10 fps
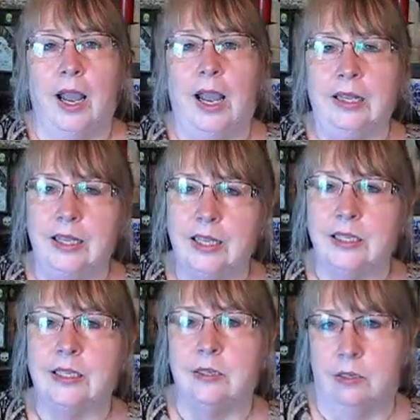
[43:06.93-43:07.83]
And
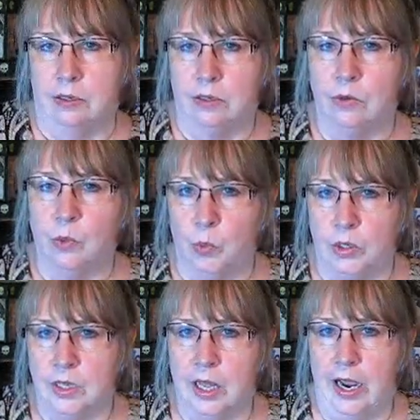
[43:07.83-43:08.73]
this
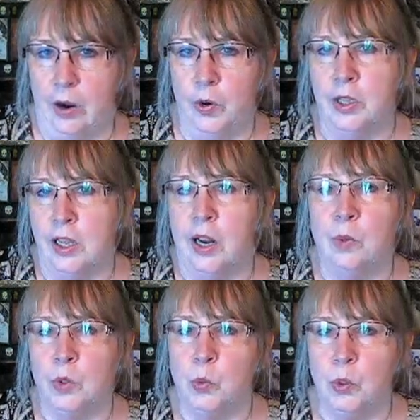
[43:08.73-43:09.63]
was the area that I
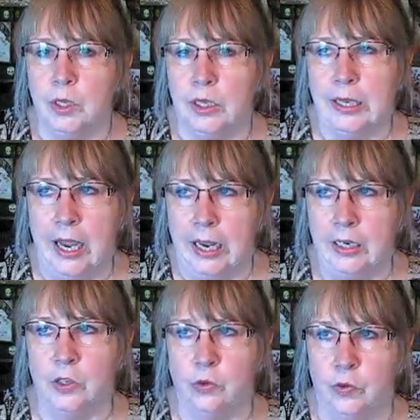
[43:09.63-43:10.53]
was really
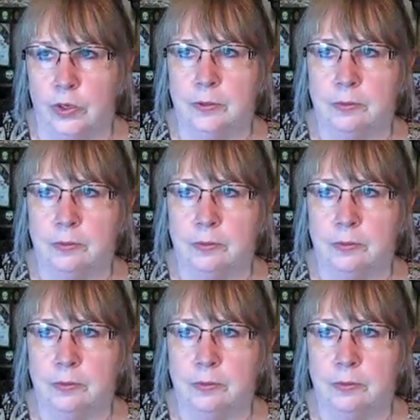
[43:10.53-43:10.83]
kind of